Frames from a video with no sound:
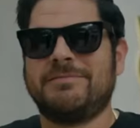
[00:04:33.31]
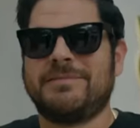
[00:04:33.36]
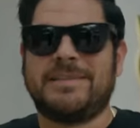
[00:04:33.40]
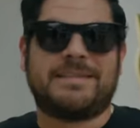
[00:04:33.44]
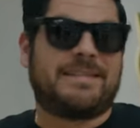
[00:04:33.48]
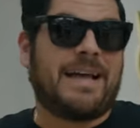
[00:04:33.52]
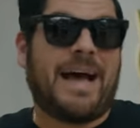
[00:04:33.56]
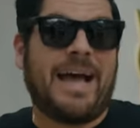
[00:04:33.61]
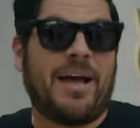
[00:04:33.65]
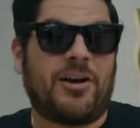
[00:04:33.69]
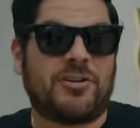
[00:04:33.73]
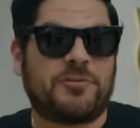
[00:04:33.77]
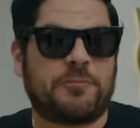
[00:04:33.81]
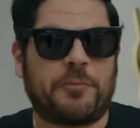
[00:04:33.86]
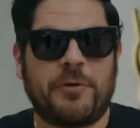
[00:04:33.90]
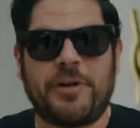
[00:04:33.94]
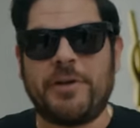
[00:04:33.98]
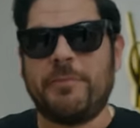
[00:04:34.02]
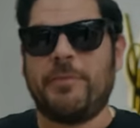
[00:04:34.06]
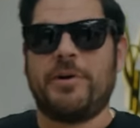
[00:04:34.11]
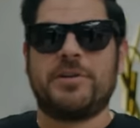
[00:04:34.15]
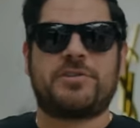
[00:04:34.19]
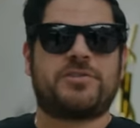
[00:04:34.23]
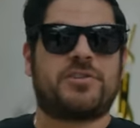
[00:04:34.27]
the dial's
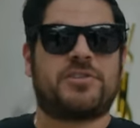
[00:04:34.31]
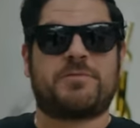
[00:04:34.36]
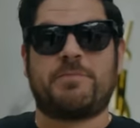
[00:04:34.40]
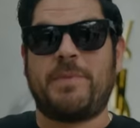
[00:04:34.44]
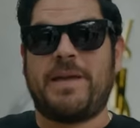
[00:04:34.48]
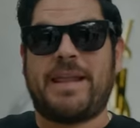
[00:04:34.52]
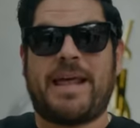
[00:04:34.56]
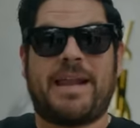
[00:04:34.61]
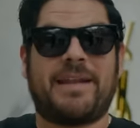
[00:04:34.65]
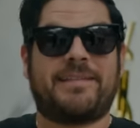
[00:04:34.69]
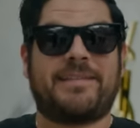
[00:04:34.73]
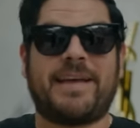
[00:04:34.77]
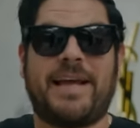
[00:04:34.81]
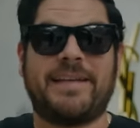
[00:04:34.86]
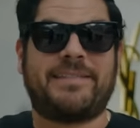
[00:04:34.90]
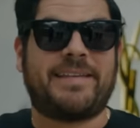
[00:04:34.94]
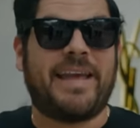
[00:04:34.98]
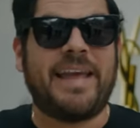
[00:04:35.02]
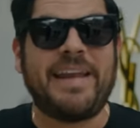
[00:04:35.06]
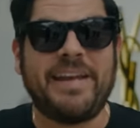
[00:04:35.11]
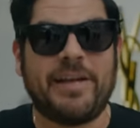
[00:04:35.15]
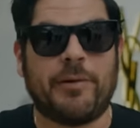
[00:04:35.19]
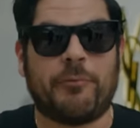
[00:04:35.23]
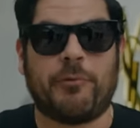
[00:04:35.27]
pretty much just made out of
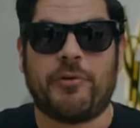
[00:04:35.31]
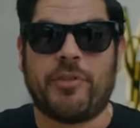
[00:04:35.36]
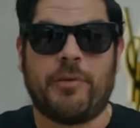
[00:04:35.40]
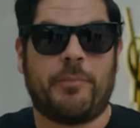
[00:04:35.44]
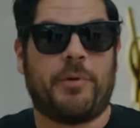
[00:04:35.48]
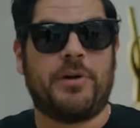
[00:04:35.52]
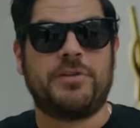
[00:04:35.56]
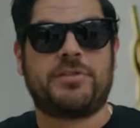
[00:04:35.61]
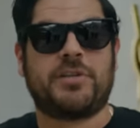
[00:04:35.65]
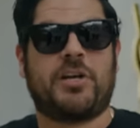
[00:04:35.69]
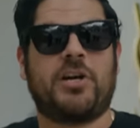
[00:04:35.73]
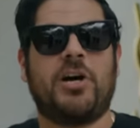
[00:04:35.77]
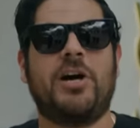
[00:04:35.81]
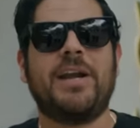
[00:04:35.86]
titanium with a bunch of